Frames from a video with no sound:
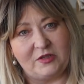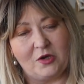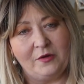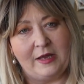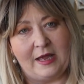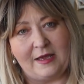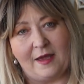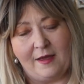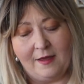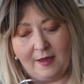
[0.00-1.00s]
of it on
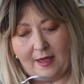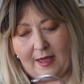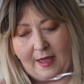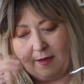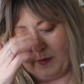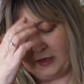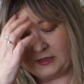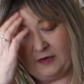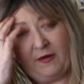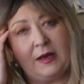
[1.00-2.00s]
here. Um,
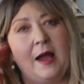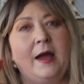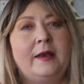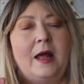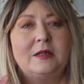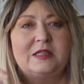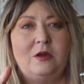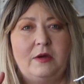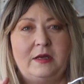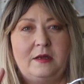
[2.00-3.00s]
and if I can, I'll
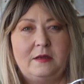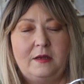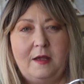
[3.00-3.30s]
slot in it.